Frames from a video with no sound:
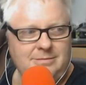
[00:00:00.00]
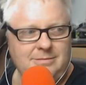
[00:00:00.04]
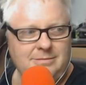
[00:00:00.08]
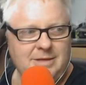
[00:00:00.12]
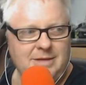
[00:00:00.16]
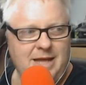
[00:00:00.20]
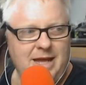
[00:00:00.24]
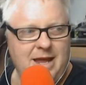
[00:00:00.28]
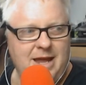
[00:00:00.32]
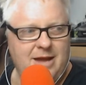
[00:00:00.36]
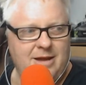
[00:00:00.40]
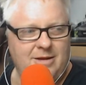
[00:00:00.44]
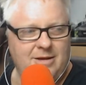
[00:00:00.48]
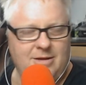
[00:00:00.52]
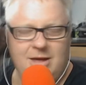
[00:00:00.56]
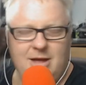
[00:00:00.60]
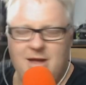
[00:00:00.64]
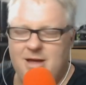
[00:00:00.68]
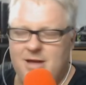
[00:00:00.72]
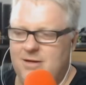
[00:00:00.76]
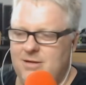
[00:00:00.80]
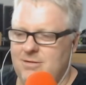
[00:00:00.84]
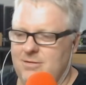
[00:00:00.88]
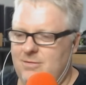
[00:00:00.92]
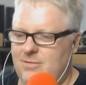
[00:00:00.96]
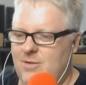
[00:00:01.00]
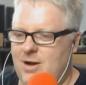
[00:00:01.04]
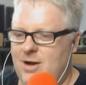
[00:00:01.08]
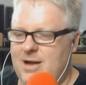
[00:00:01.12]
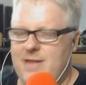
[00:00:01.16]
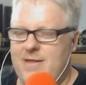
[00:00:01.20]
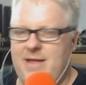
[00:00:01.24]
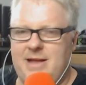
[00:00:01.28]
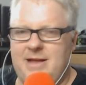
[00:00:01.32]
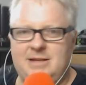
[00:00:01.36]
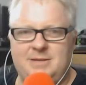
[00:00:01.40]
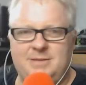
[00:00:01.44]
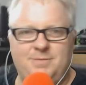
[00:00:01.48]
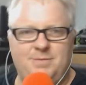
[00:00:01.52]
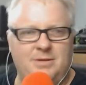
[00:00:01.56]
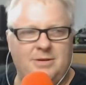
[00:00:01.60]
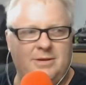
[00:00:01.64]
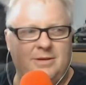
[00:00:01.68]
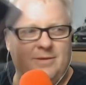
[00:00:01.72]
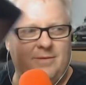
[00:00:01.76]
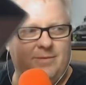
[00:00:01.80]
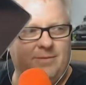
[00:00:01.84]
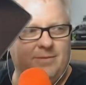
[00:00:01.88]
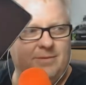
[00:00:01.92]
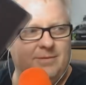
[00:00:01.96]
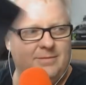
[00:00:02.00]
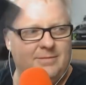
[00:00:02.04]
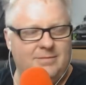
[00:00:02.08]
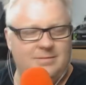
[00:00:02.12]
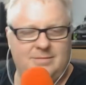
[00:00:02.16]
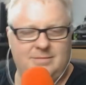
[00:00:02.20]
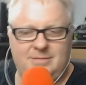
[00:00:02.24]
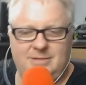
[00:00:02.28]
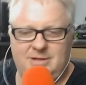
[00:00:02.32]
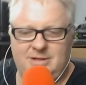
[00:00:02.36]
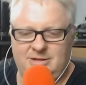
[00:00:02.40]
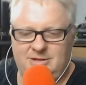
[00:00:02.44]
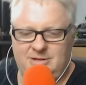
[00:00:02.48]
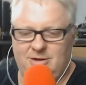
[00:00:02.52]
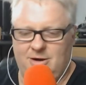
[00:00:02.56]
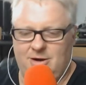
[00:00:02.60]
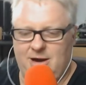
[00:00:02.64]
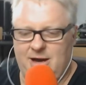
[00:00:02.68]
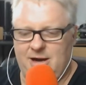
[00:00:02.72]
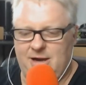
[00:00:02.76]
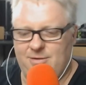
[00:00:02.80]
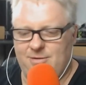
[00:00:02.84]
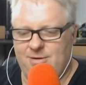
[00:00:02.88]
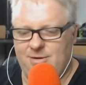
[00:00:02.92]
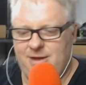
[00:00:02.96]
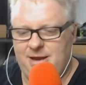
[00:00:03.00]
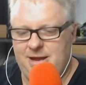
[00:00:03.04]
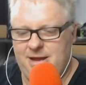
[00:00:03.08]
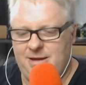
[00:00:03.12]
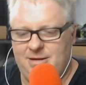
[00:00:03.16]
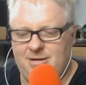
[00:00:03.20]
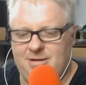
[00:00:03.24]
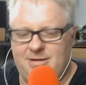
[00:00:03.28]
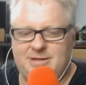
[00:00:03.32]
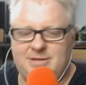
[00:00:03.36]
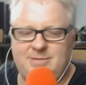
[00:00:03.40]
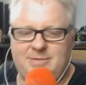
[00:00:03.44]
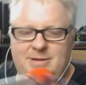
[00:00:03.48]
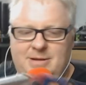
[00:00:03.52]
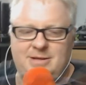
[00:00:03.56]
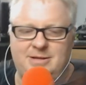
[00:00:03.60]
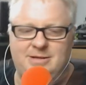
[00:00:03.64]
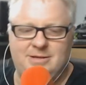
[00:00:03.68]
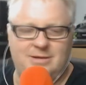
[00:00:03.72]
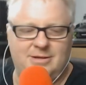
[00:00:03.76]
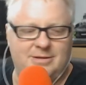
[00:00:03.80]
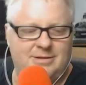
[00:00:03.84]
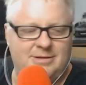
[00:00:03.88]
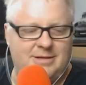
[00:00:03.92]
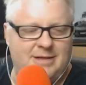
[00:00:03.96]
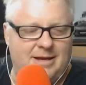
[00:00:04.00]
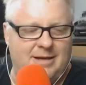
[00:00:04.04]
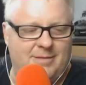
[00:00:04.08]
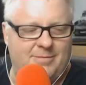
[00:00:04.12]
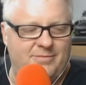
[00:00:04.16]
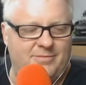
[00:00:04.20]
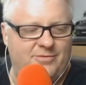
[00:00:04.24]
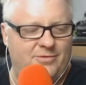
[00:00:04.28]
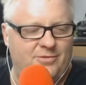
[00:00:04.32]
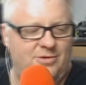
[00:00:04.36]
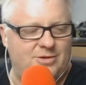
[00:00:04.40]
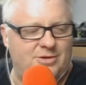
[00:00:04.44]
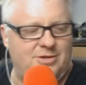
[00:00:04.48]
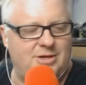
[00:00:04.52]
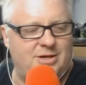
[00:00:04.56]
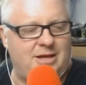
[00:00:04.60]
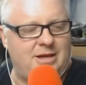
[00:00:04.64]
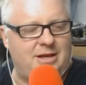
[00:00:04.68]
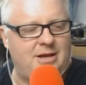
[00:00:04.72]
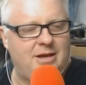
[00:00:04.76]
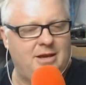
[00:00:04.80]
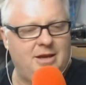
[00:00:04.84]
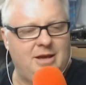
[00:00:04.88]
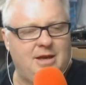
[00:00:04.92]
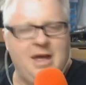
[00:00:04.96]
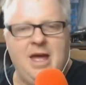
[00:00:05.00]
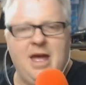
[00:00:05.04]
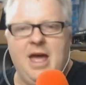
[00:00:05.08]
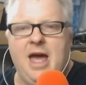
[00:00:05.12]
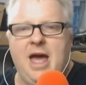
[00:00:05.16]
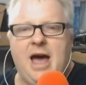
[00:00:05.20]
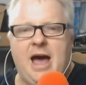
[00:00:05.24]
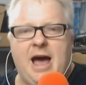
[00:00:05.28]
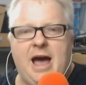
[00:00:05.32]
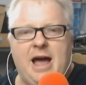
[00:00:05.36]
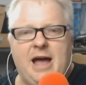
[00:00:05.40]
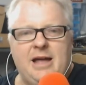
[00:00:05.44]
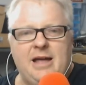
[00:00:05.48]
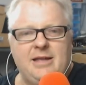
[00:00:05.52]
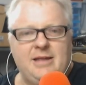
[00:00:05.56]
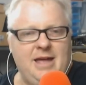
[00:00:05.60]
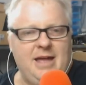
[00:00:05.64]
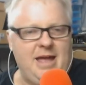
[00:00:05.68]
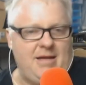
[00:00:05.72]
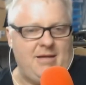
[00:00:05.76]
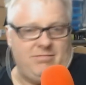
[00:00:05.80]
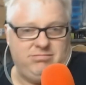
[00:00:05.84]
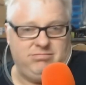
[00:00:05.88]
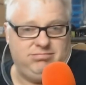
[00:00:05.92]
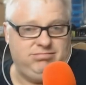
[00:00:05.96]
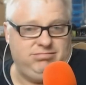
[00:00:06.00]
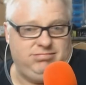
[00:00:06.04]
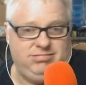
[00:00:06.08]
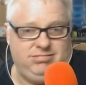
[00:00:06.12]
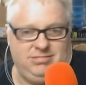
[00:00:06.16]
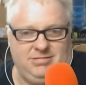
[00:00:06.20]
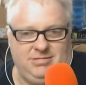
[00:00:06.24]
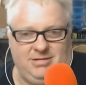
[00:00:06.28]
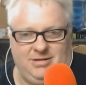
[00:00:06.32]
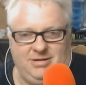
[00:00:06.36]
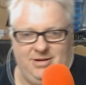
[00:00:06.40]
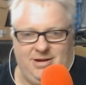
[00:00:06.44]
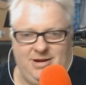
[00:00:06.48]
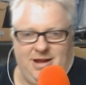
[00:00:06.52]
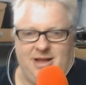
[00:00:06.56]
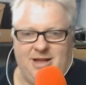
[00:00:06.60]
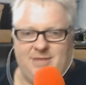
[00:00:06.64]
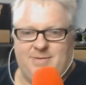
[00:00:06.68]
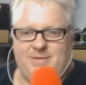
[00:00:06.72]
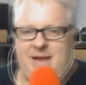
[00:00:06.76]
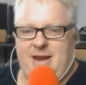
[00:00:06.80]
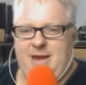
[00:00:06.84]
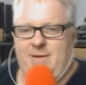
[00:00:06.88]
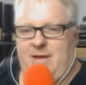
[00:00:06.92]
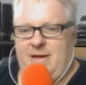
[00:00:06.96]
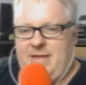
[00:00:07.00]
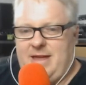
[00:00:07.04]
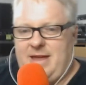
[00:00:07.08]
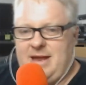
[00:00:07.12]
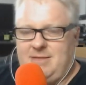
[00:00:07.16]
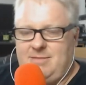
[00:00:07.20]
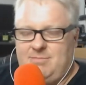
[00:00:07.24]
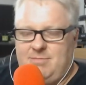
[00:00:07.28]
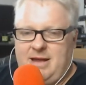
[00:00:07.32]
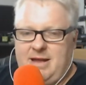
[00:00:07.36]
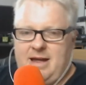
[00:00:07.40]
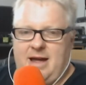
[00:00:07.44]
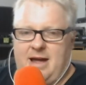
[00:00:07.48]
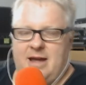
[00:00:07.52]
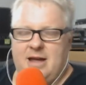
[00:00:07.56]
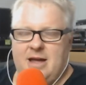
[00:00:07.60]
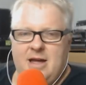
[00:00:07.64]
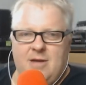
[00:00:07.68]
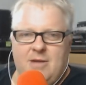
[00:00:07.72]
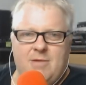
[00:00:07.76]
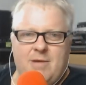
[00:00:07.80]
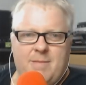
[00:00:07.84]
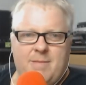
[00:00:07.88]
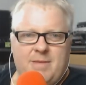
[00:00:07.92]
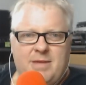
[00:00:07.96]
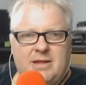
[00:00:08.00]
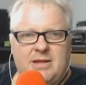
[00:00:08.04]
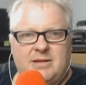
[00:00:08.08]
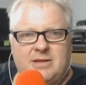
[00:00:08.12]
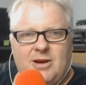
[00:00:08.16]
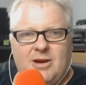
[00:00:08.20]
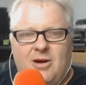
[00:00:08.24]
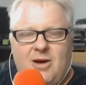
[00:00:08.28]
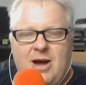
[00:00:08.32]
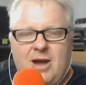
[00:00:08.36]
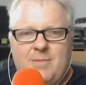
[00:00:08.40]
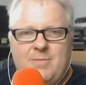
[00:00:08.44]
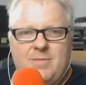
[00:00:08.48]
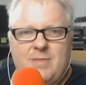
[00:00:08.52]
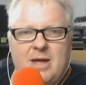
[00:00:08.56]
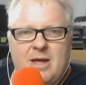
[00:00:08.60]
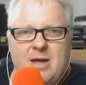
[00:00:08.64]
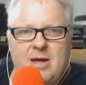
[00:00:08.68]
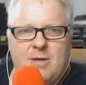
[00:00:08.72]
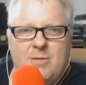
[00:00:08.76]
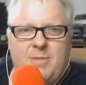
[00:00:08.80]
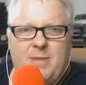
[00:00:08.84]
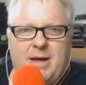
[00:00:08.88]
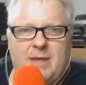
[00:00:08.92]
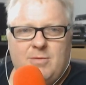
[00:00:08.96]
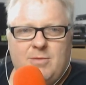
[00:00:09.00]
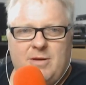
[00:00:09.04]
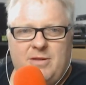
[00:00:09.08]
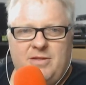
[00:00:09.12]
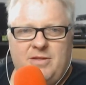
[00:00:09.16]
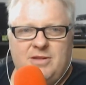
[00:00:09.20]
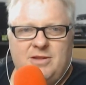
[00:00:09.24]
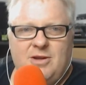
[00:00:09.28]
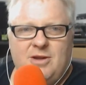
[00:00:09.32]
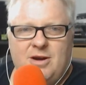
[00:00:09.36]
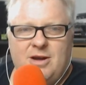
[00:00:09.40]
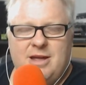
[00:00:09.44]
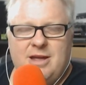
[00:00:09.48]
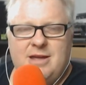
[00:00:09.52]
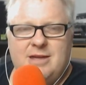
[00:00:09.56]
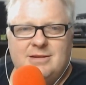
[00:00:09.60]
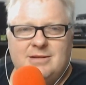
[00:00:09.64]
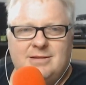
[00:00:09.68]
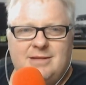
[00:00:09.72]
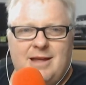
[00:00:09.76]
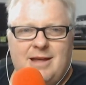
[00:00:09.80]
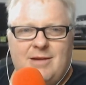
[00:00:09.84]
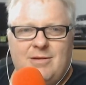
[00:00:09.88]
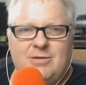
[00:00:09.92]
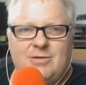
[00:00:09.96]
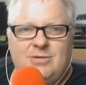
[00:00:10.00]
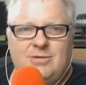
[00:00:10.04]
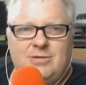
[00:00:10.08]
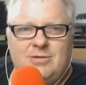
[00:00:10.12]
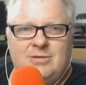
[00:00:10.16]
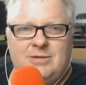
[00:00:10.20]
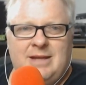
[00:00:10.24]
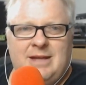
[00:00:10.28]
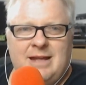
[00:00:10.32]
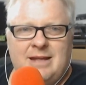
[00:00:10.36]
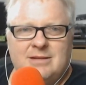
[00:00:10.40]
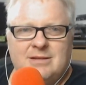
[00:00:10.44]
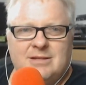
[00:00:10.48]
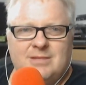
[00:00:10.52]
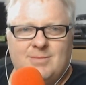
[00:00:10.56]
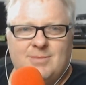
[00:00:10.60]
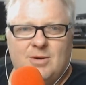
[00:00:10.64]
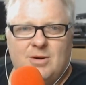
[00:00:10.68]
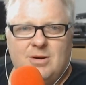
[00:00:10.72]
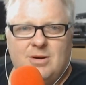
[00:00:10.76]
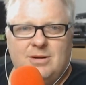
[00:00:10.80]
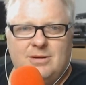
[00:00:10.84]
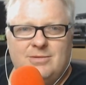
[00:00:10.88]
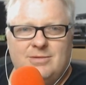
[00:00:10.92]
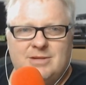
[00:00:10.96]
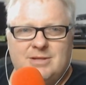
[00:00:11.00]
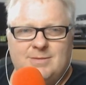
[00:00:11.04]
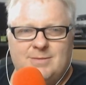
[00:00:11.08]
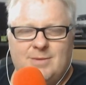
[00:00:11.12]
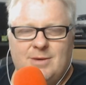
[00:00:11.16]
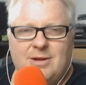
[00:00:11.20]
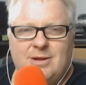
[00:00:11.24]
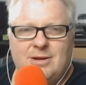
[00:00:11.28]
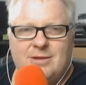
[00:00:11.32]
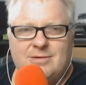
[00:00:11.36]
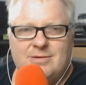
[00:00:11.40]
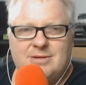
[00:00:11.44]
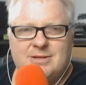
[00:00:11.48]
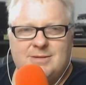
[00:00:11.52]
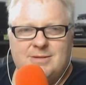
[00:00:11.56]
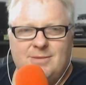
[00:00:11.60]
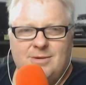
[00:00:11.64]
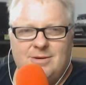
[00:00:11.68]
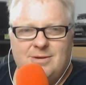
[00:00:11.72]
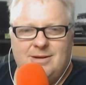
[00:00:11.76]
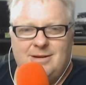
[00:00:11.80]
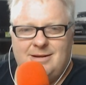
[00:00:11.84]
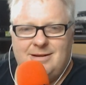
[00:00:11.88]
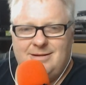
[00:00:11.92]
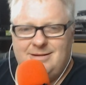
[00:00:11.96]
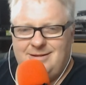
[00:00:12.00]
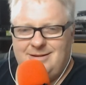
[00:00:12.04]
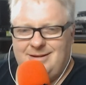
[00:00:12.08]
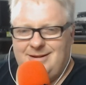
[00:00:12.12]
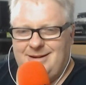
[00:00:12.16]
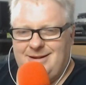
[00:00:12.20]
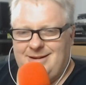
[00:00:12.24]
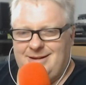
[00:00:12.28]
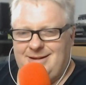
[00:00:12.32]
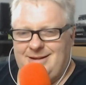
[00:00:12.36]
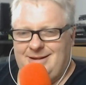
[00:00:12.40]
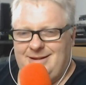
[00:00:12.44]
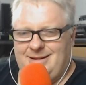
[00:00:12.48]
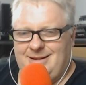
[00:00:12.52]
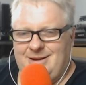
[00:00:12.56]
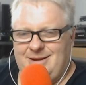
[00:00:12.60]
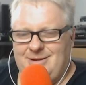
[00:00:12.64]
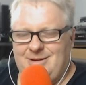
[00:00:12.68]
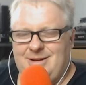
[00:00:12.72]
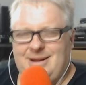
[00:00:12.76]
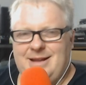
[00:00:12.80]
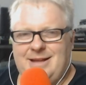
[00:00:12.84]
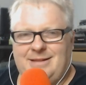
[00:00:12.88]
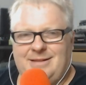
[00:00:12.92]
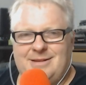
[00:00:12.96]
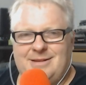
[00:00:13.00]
Yeah. Why can't they just put the dialer on it? Oh, I suppose it's not 4G. Yeah. Well, who knows? But anyway, they're getting bigger. Remember the time back with the Nokias? They were getting smaller and smaller and smaller. You couldn't get